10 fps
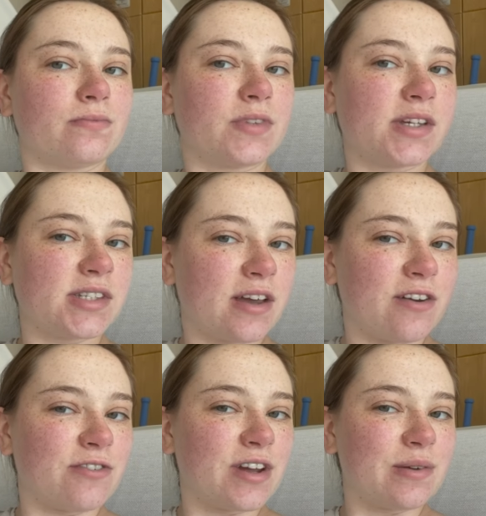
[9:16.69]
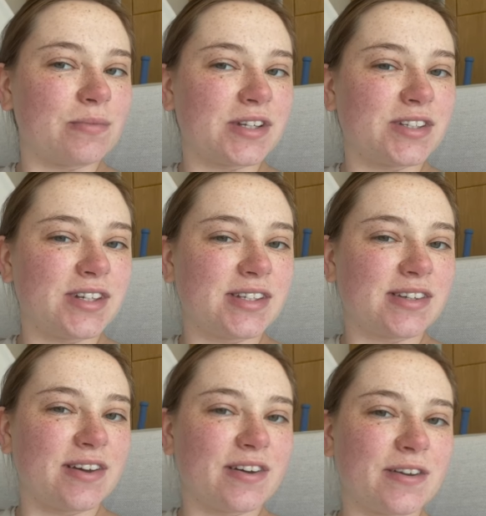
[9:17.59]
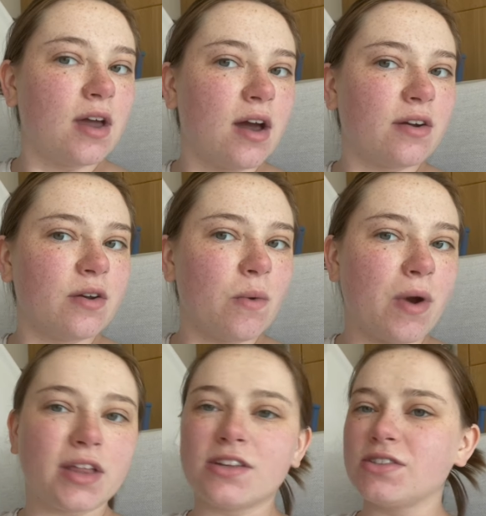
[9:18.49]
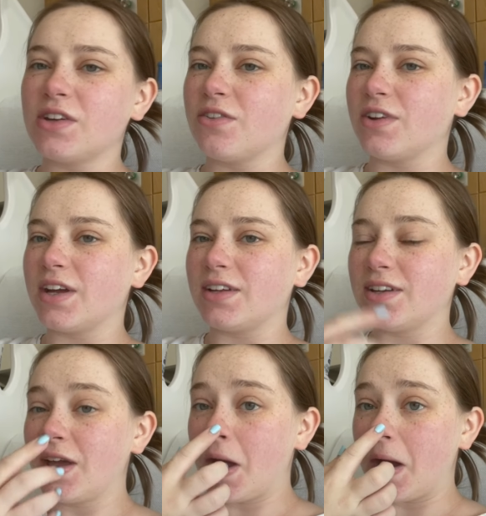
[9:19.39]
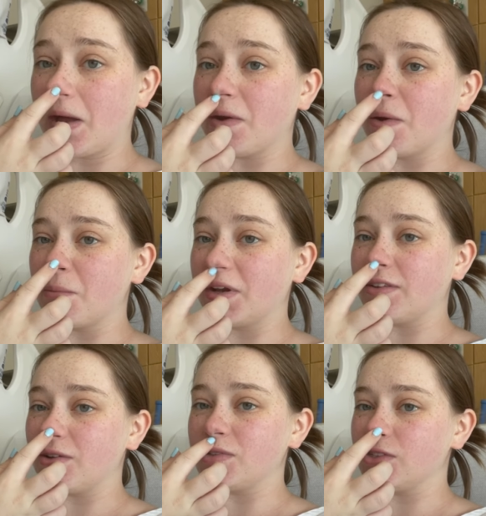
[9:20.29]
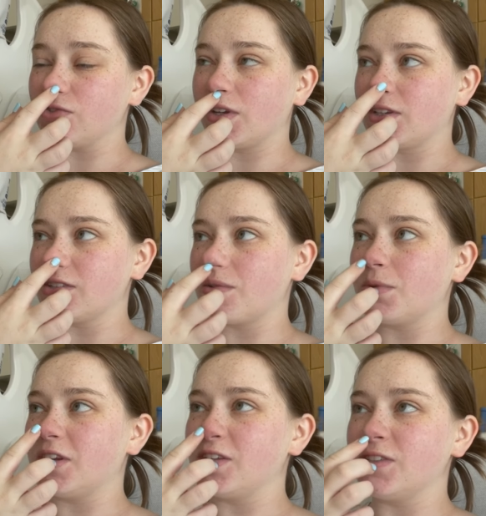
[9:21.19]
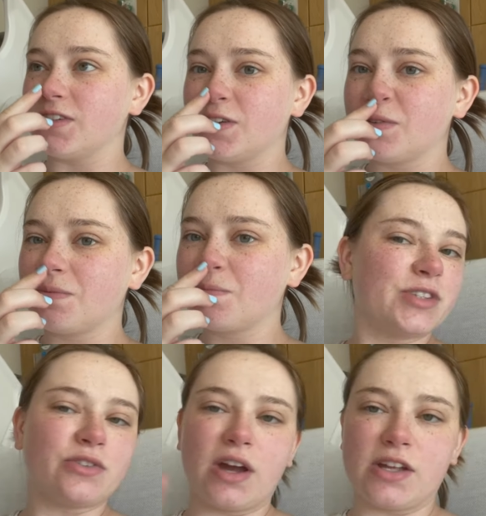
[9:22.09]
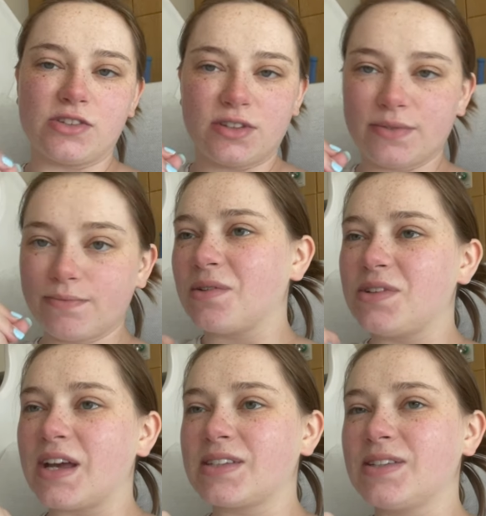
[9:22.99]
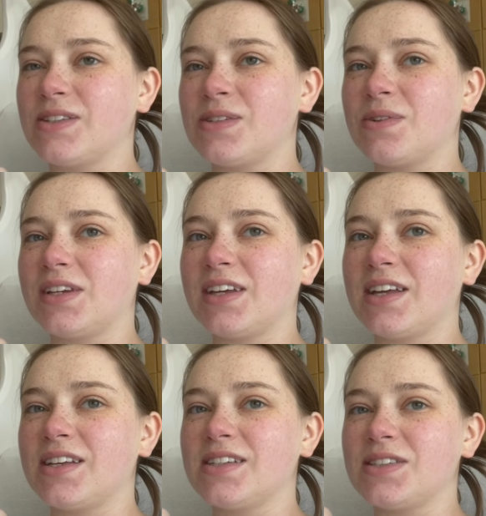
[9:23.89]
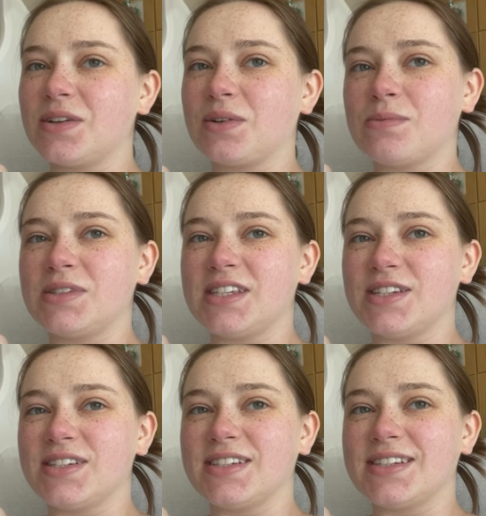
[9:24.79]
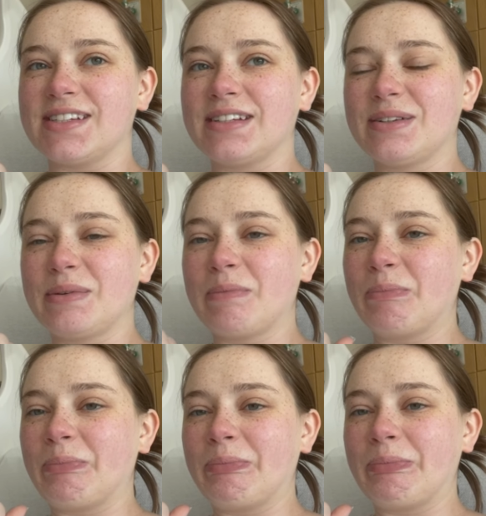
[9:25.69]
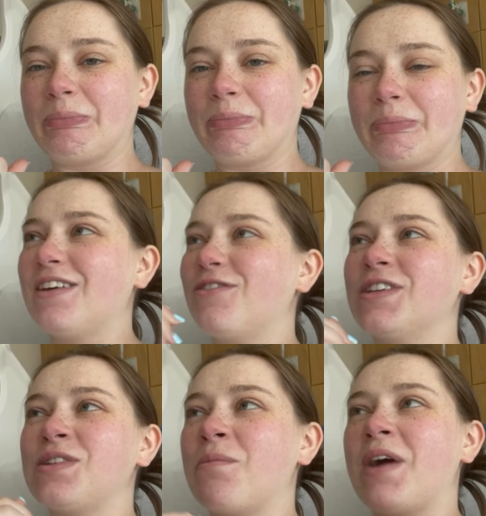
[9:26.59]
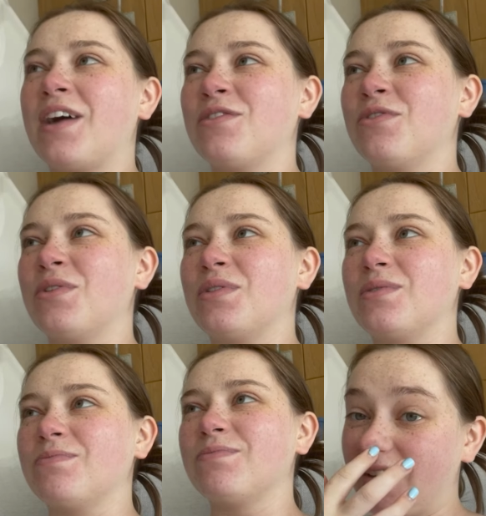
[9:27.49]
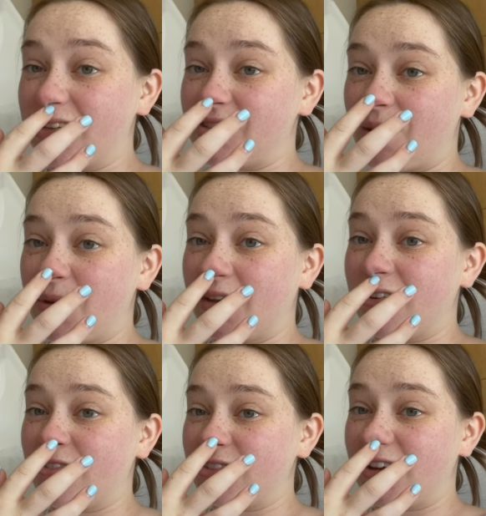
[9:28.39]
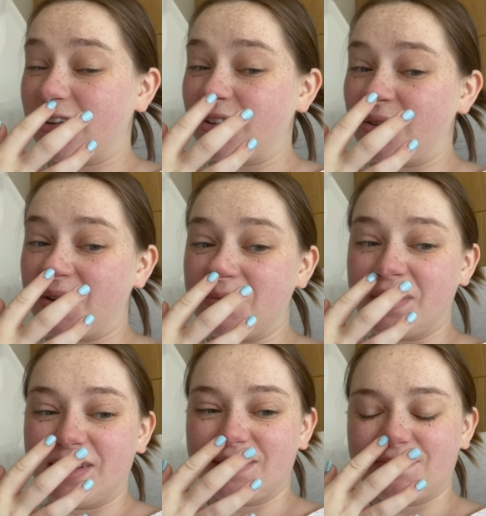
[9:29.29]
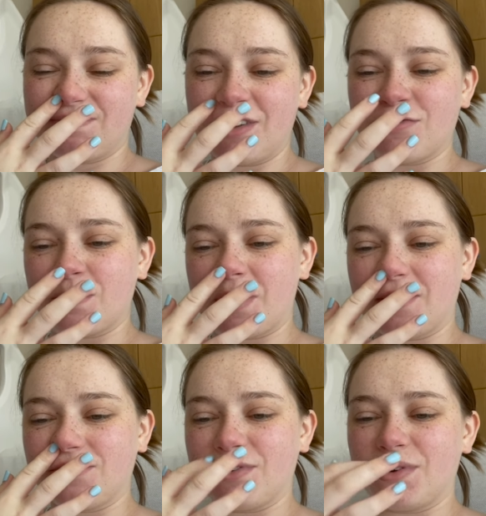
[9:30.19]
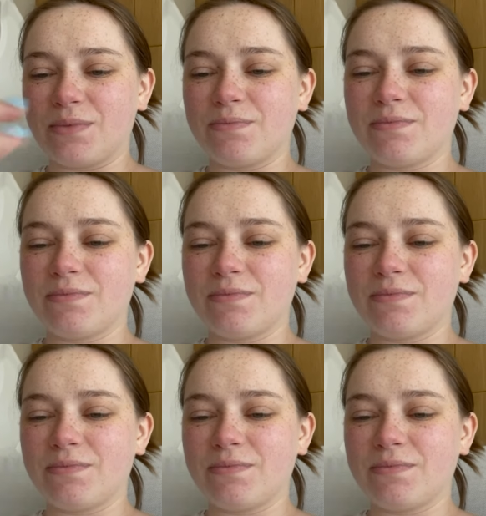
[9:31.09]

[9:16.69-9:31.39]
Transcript: You'll see how red my cheeks are. I don't know why they're so red. I know my nose is red because I've been itching it, scratching it. Jaxon just went to get his circumcision. Feel so bad for him. Guess not bad enough to not do it, but I feel bad for him.